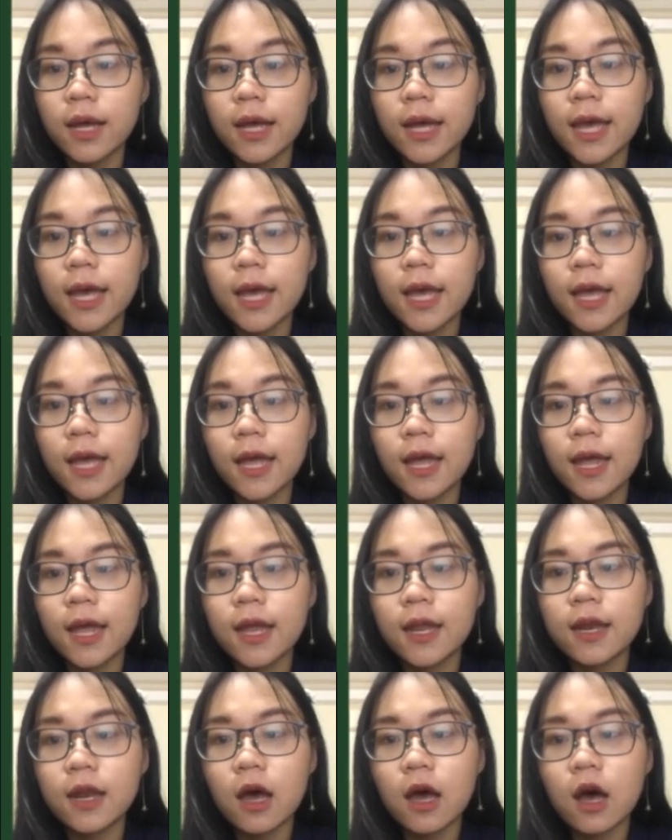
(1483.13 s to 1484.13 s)

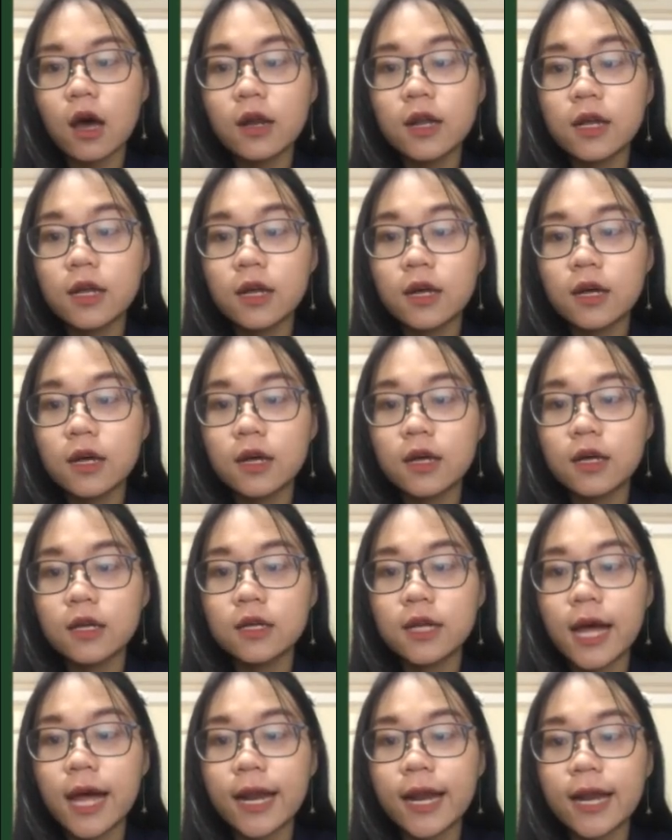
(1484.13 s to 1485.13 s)
And
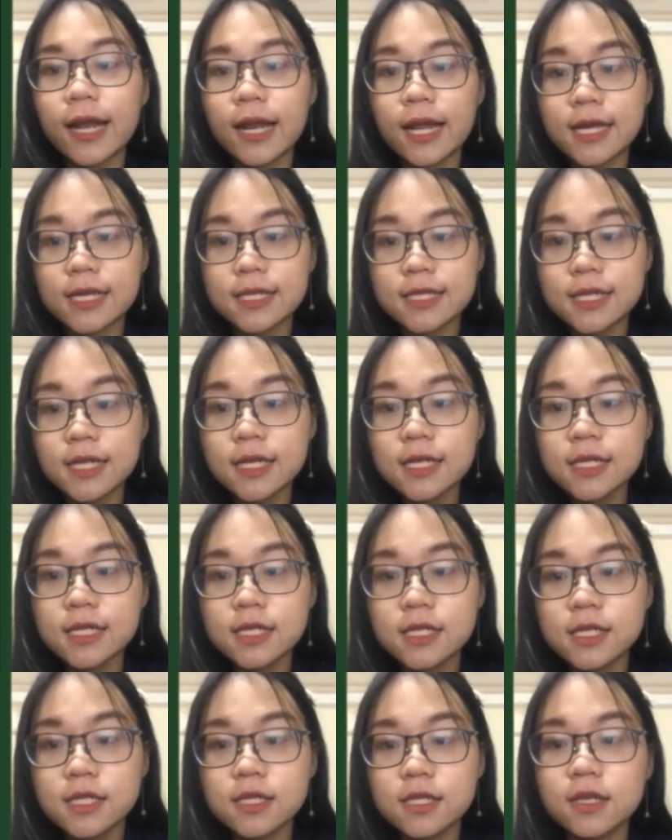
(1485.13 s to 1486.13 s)
other
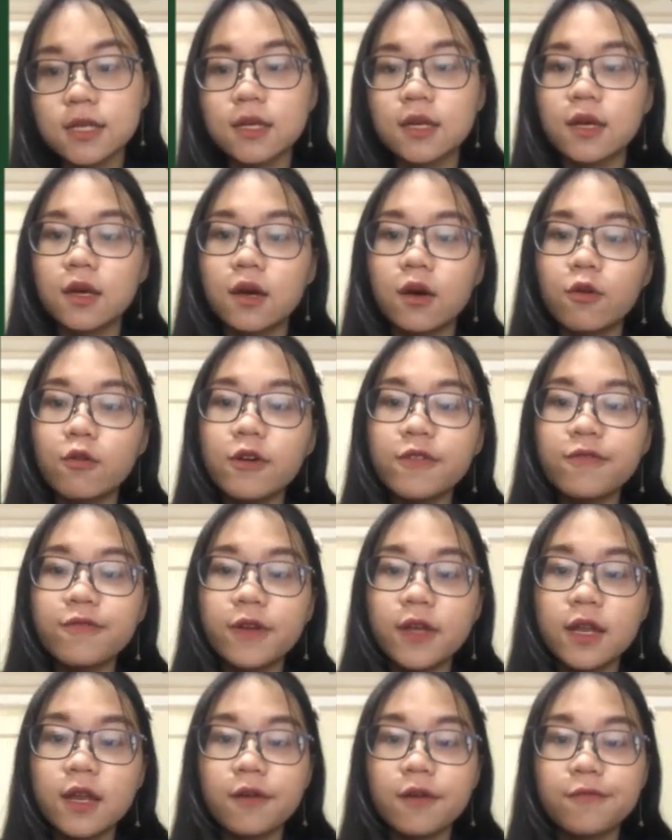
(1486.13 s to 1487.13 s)
analysts
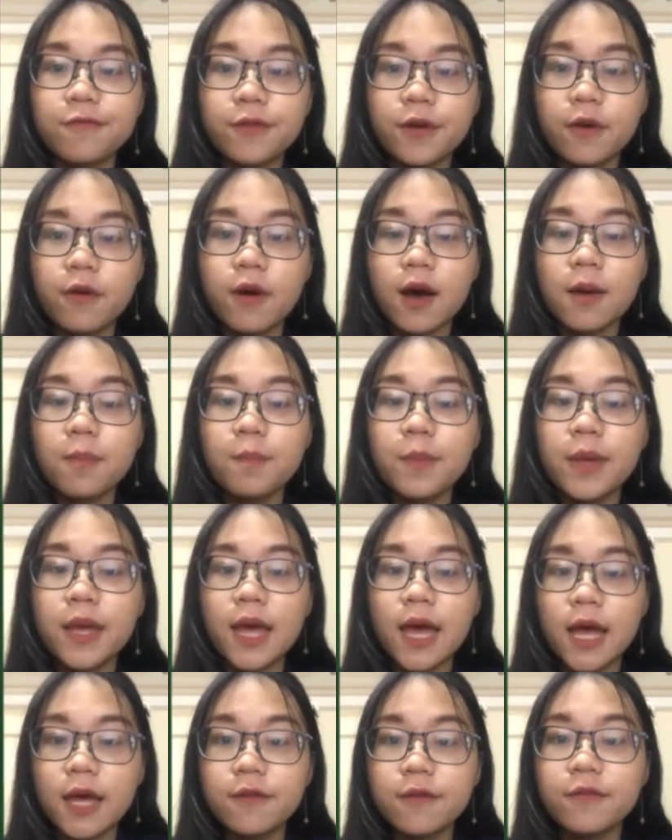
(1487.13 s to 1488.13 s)
within the field of
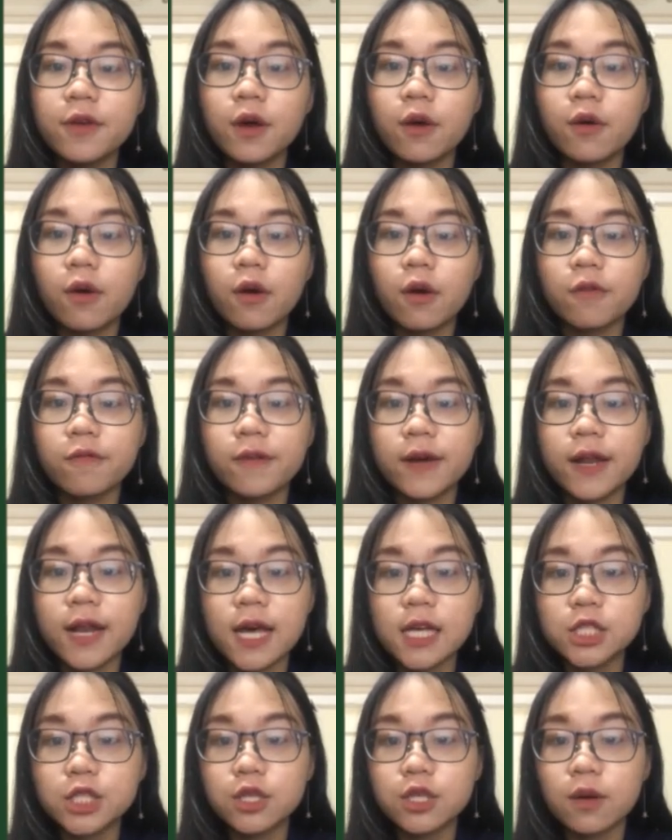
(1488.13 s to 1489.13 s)
behavioral
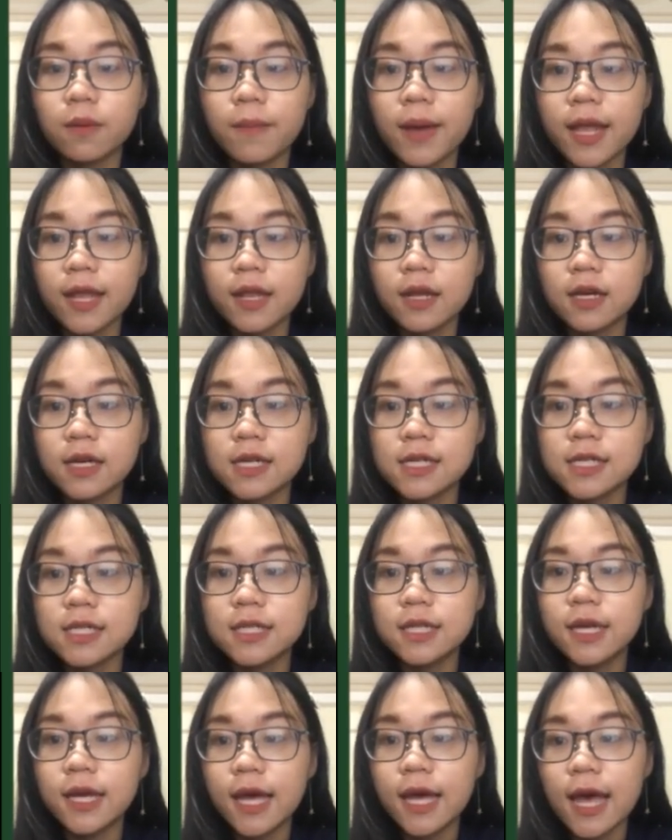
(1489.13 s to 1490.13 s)
financial methods
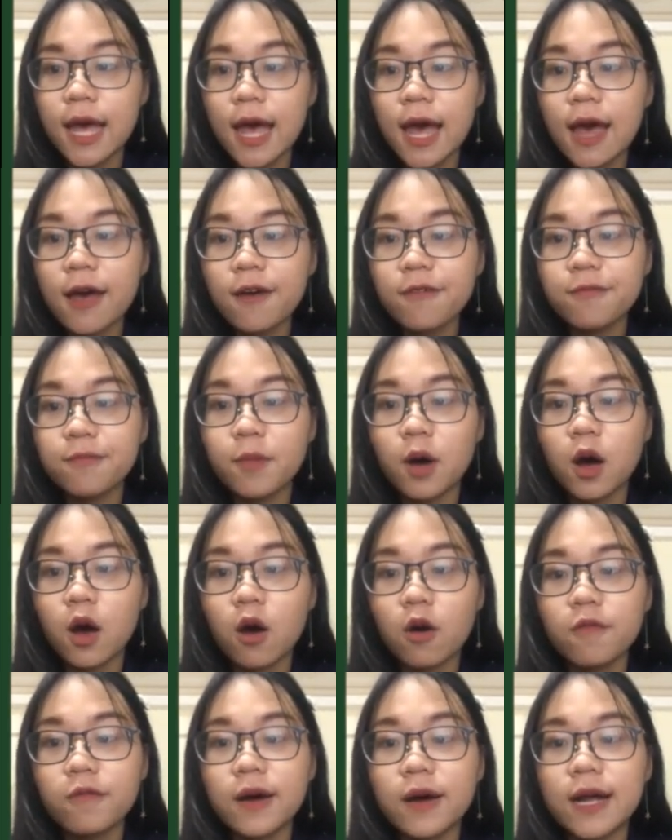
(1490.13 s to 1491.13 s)
have
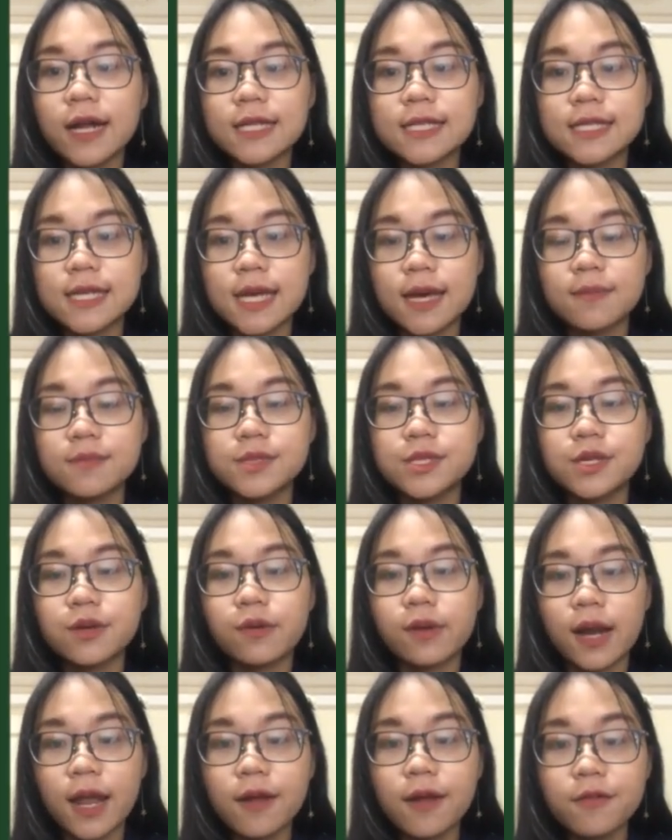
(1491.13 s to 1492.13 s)
moreover attempted to
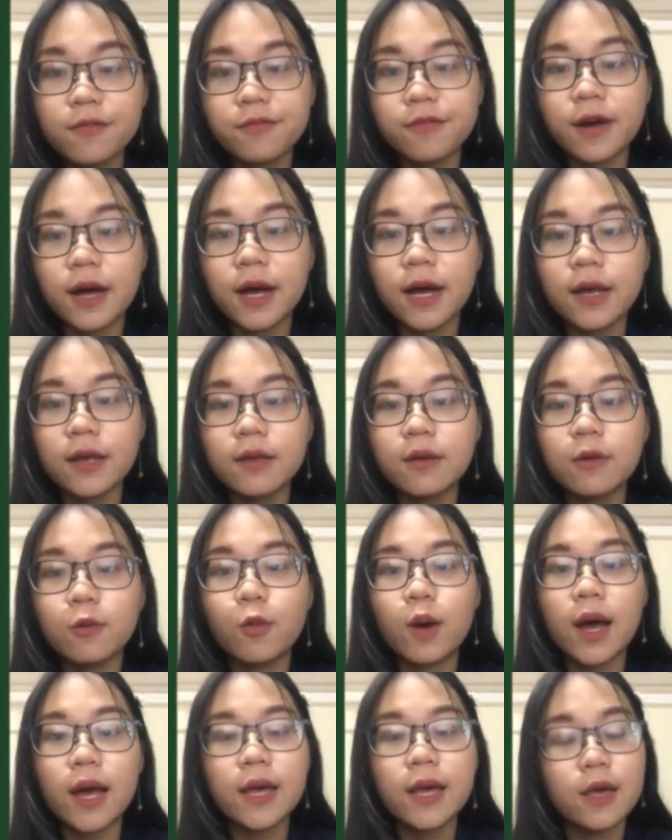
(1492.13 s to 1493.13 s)
clarify
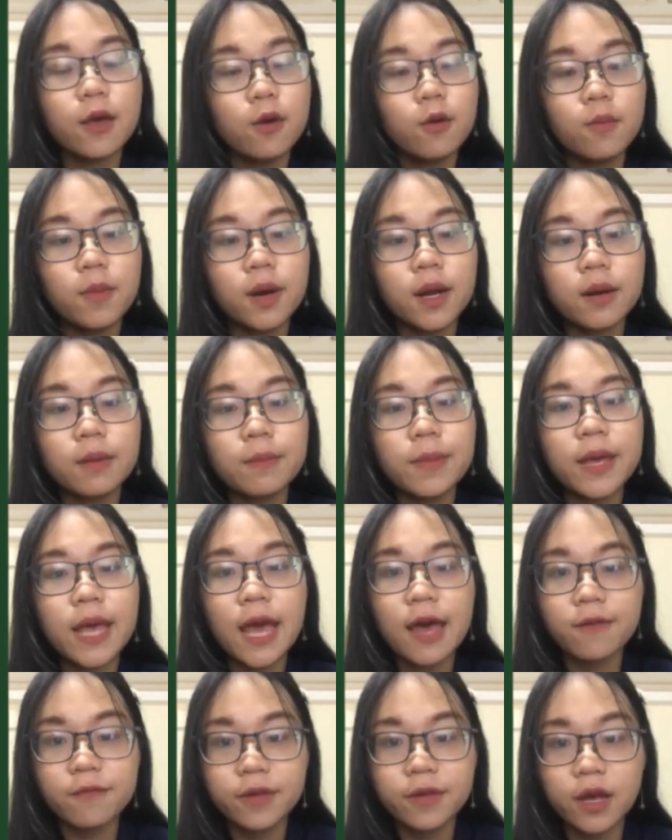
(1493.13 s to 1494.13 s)
why human
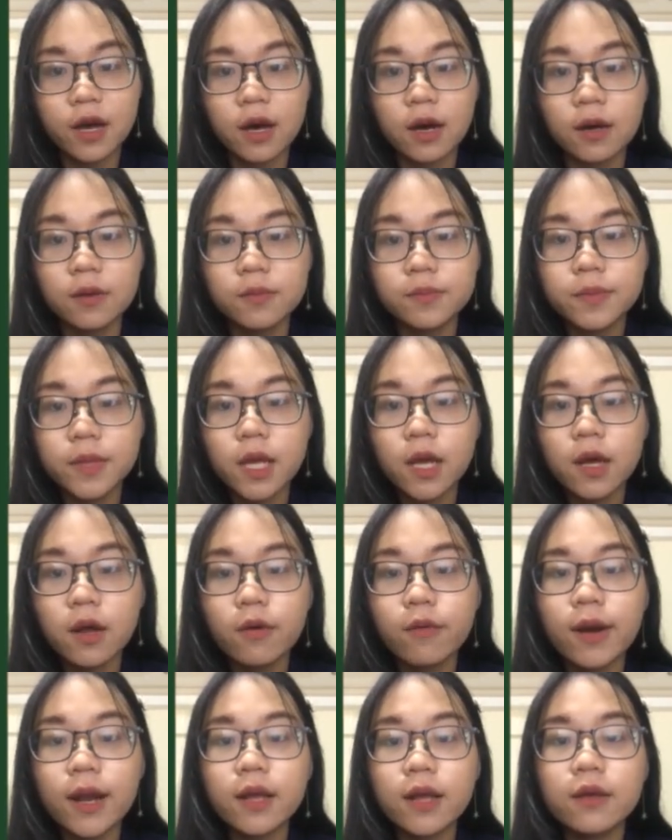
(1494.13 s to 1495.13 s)
behavior
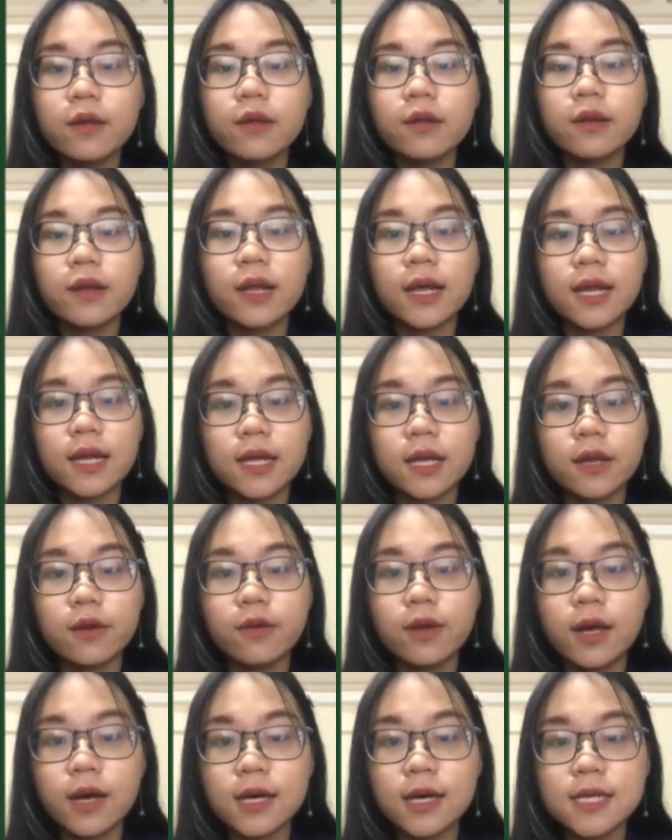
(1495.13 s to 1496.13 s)
regularly
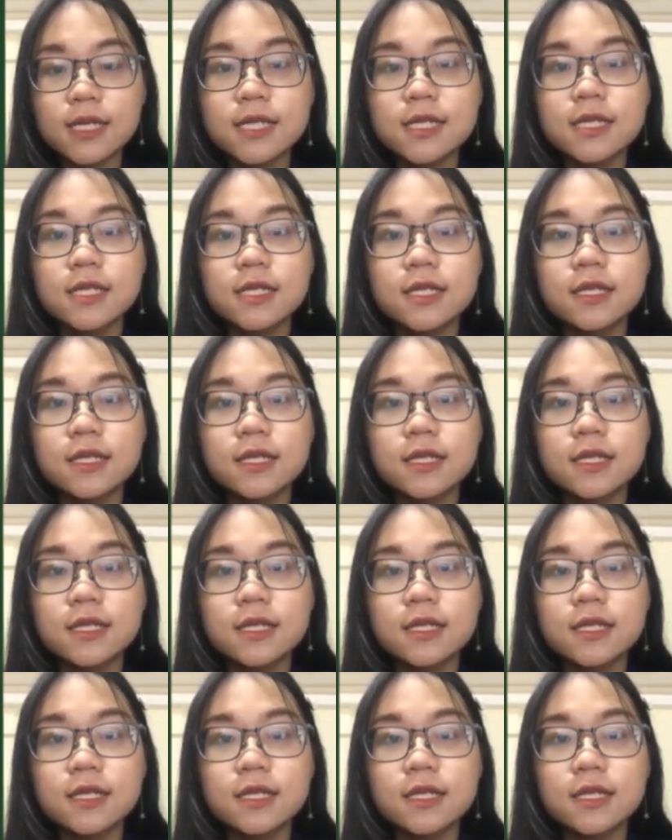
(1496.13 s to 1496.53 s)
goes